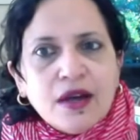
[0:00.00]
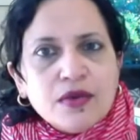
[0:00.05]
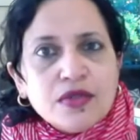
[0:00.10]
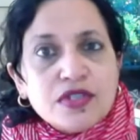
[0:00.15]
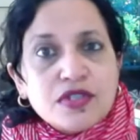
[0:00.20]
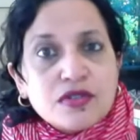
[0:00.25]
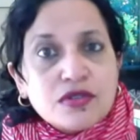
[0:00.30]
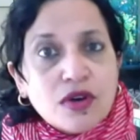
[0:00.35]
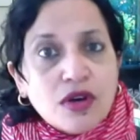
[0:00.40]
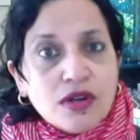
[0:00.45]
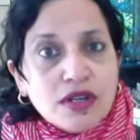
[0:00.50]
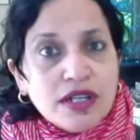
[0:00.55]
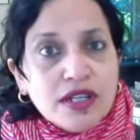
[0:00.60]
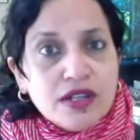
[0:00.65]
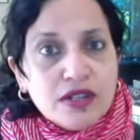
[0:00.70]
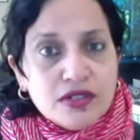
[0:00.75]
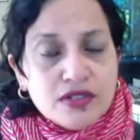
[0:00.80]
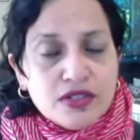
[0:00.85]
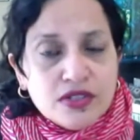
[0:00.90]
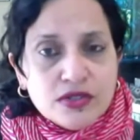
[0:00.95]
I would
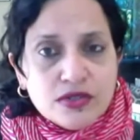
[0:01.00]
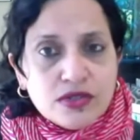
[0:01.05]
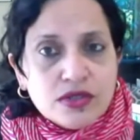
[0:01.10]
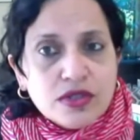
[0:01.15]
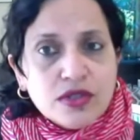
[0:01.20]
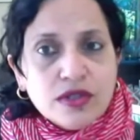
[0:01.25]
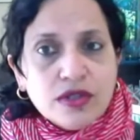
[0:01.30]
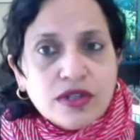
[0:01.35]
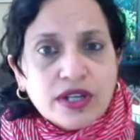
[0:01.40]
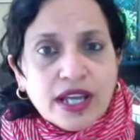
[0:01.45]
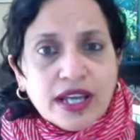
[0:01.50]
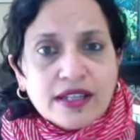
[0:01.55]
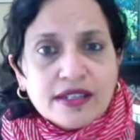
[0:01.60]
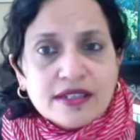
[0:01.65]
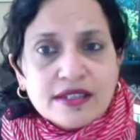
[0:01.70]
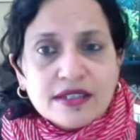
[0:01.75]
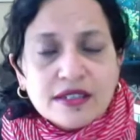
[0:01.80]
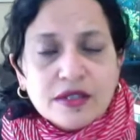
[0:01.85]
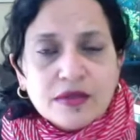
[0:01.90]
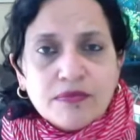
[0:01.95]
strongly urge you to look
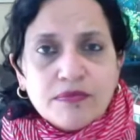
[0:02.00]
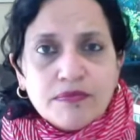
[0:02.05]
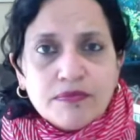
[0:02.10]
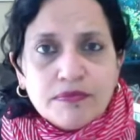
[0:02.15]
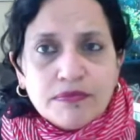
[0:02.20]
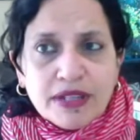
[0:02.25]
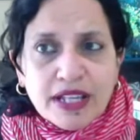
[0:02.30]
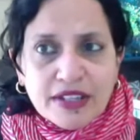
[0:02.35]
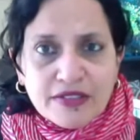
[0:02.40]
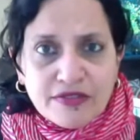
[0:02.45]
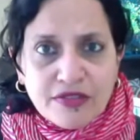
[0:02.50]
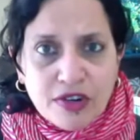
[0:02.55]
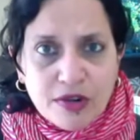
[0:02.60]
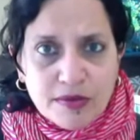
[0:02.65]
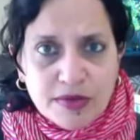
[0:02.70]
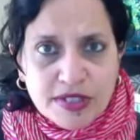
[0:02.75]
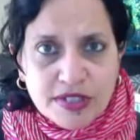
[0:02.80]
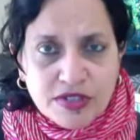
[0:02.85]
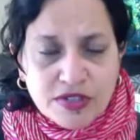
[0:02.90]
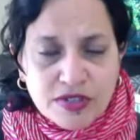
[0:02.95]
at the
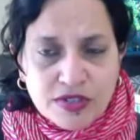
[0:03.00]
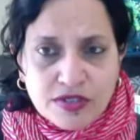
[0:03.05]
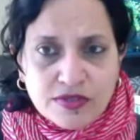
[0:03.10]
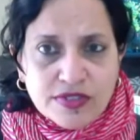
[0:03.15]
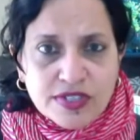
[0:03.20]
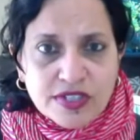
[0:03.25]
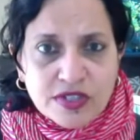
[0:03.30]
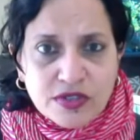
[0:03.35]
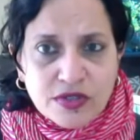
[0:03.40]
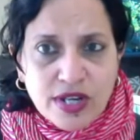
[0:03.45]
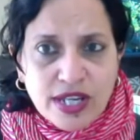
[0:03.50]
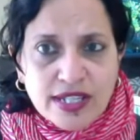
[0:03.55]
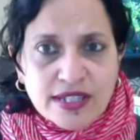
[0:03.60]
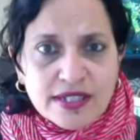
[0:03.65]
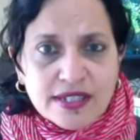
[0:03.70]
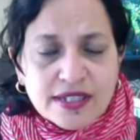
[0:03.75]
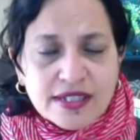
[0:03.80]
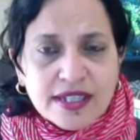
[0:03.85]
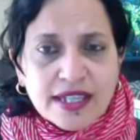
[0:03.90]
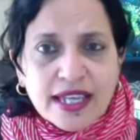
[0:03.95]
platform as a service
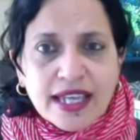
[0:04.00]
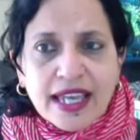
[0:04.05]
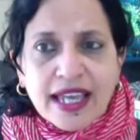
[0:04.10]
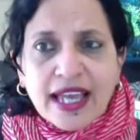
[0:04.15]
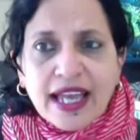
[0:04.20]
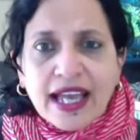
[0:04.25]
trend